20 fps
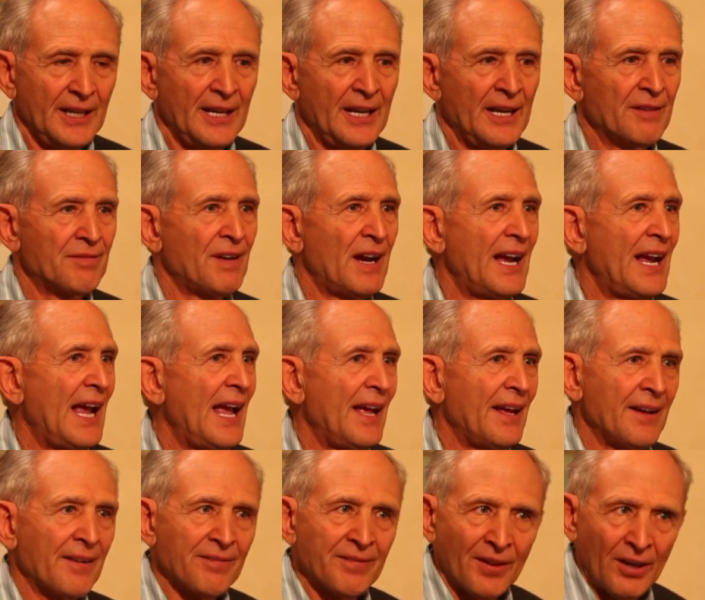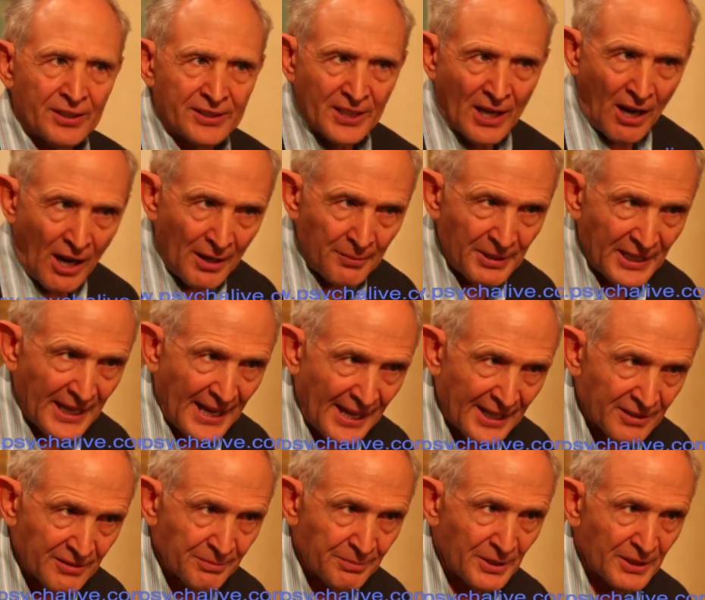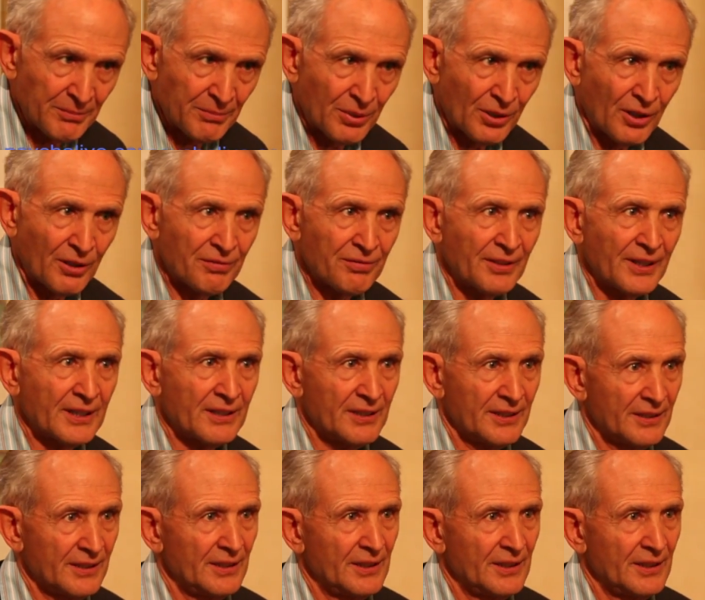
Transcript: if, I if our timing hadn't been perfect.